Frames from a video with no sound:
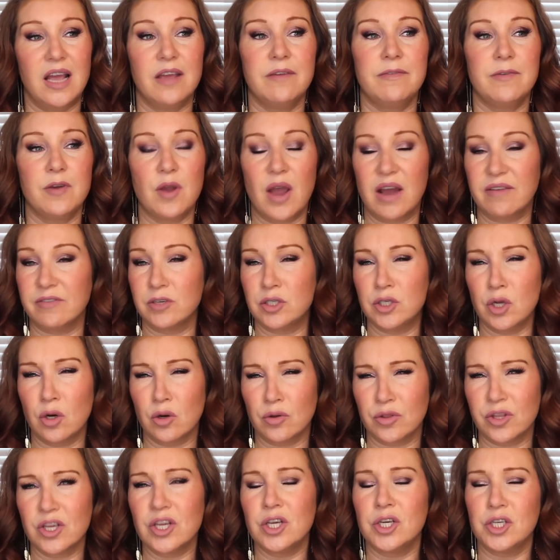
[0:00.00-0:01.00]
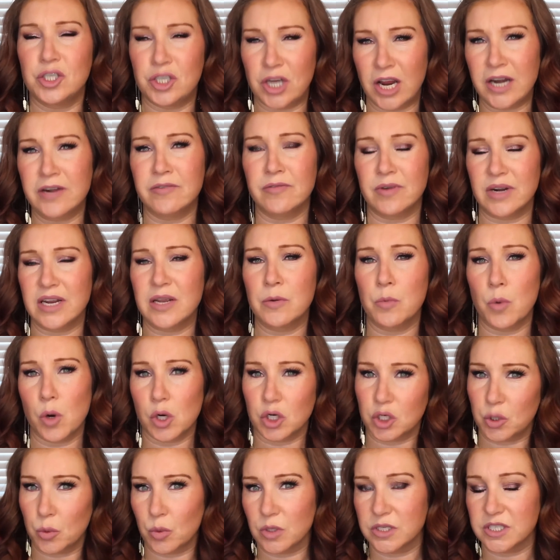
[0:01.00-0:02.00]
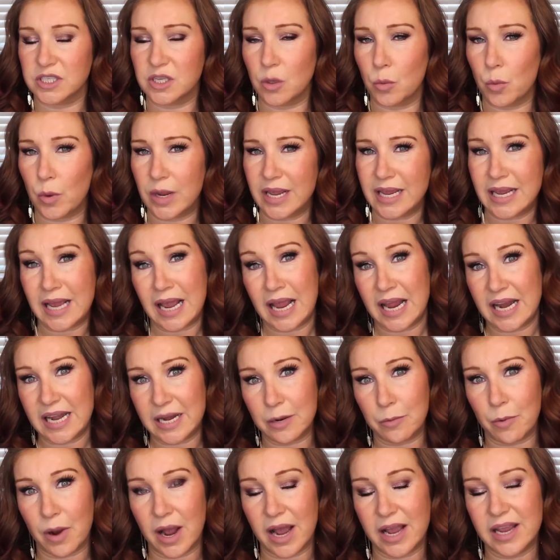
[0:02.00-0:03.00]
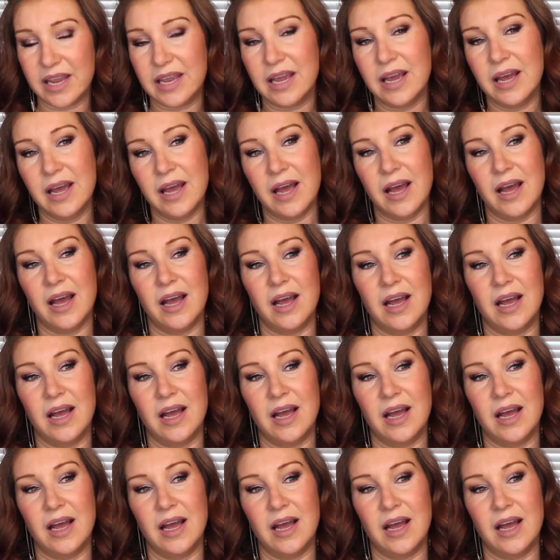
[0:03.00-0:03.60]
If you have a dog that you generally wash once a week anyway,